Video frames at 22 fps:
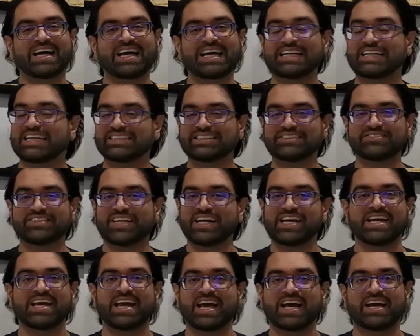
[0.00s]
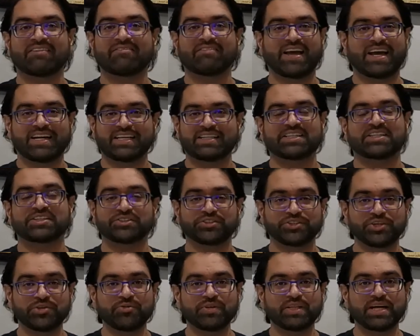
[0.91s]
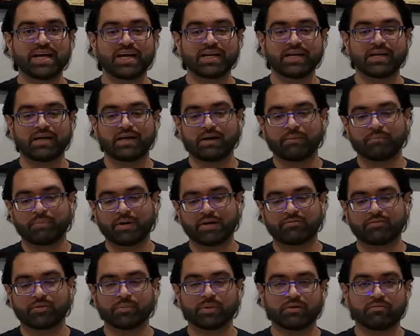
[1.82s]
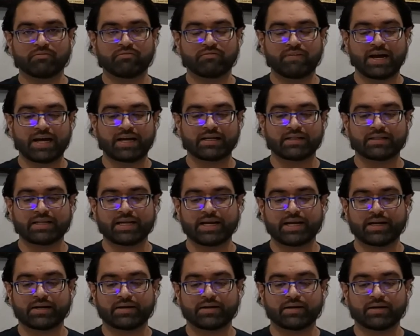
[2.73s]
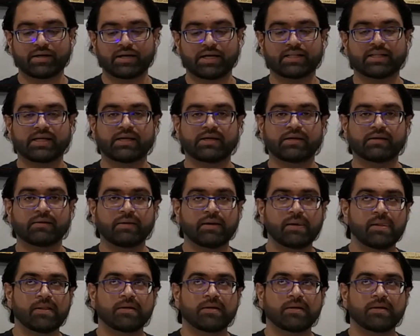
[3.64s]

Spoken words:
it doesn't really have anything to do with that, apart from the fact that I think